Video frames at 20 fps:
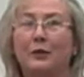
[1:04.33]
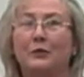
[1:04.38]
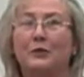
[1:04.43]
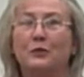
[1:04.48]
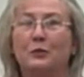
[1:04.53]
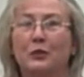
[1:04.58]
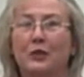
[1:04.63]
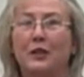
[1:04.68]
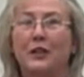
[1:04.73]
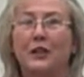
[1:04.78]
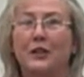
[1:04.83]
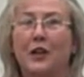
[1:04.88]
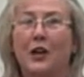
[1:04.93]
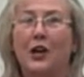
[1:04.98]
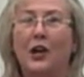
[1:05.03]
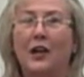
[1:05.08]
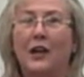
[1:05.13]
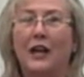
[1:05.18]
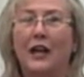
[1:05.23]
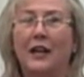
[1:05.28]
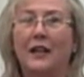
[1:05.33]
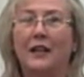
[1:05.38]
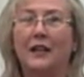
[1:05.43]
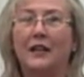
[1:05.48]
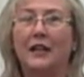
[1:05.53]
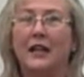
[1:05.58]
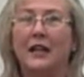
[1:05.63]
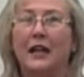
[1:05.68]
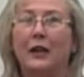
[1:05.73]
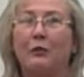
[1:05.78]
I was working hard at
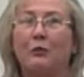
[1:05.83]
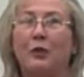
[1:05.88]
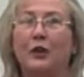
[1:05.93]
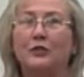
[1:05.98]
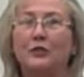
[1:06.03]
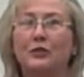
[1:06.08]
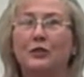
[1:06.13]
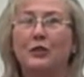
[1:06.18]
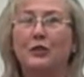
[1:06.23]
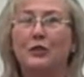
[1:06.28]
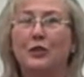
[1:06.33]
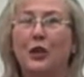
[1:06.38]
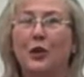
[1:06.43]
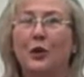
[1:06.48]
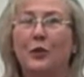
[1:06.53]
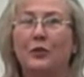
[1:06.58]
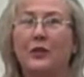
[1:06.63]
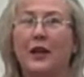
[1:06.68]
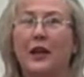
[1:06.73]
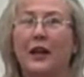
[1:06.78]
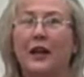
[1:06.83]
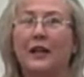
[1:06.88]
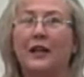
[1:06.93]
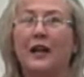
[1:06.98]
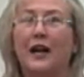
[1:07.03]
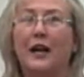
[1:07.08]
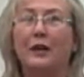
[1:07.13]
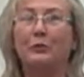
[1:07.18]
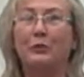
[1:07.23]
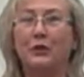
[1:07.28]
it, and I want you to know
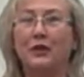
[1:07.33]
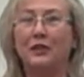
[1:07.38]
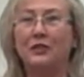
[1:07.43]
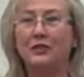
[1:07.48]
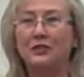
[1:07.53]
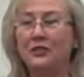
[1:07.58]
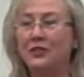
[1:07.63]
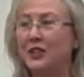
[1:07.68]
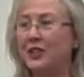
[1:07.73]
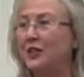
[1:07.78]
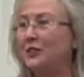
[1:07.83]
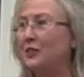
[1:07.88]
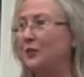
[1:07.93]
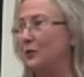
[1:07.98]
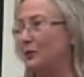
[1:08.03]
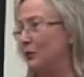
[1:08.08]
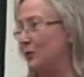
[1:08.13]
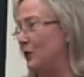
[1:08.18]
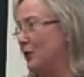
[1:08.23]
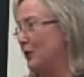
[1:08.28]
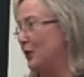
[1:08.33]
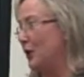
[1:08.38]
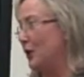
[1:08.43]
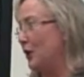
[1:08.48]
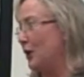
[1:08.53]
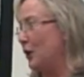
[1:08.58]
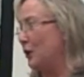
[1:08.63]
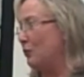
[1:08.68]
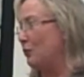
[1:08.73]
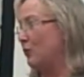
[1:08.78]
that I will continue
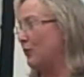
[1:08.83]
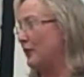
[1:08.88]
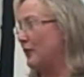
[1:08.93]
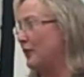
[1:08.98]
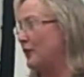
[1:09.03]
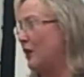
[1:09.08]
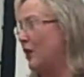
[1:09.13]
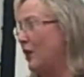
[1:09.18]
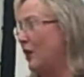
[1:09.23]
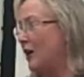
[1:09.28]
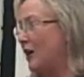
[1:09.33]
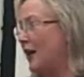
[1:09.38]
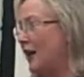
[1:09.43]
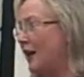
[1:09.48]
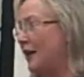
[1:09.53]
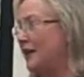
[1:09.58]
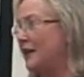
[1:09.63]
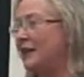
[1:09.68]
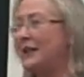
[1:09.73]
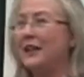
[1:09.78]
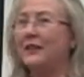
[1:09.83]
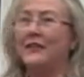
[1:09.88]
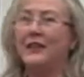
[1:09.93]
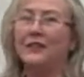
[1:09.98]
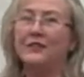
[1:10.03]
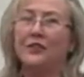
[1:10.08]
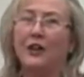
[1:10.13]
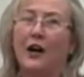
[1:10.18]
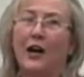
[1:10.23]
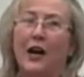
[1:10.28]
working hard at it
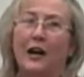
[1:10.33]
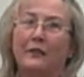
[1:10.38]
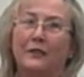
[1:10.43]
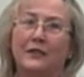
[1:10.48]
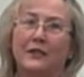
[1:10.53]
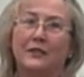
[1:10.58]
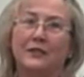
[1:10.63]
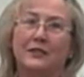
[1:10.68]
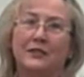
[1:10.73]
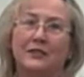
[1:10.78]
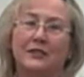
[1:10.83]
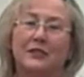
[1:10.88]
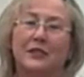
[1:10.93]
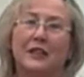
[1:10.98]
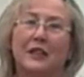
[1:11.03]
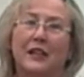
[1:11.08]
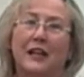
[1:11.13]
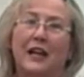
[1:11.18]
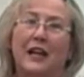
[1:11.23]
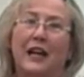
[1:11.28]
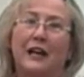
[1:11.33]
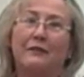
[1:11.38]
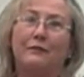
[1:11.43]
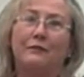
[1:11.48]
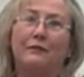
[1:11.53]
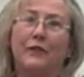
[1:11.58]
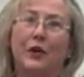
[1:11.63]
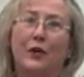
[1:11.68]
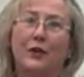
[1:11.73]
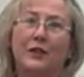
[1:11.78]
in this office
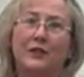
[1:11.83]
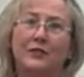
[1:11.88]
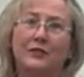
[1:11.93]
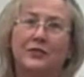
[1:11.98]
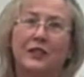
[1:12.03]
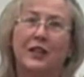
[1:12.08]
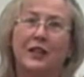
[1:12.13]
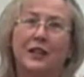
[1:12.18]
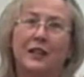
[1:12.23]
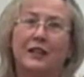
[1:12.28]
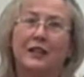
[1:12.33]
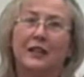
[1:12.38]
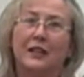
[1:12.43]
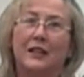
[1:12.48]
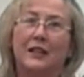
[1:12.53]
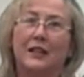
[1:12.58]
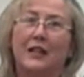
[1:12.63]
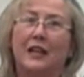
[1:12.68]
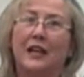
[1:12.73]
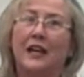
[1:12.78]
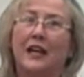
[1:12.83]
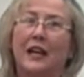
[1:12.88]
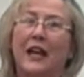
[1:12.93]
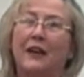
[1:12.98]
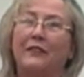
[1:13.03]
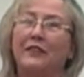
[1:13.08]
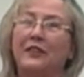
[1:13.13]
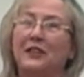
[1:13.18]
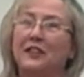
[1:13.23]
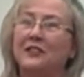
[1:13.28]
and focusing and
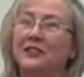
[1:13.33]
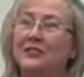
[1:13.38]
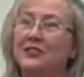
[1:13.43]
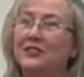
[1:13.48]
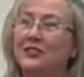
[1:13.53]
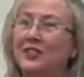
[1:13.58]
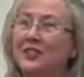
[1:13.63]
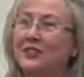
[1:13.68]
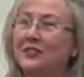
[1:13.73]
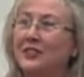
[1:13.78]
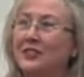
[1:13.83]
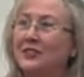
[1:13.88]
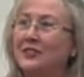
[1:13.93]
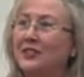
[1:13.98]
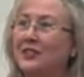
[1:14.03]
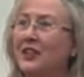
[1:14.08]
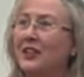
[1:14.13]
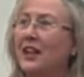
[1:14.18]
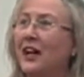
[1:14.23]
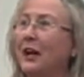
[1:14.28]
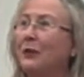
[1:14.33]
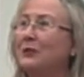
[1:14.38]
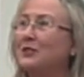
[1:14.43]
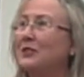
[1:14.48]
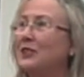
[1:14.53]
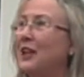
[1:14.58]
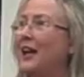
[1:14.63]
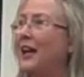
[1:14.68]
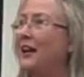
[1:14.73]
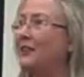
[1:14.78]
having consistency. I
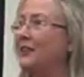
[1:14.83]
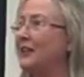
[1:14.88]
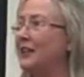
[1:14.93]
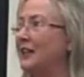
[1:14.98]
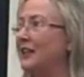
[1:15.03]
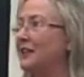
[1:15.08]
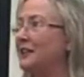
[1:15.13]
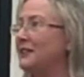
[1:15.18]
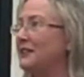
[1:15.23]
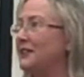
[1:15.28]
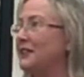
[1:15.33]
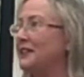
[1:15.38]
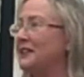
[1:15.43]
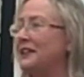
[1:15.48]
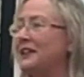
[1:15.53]
was an athlete.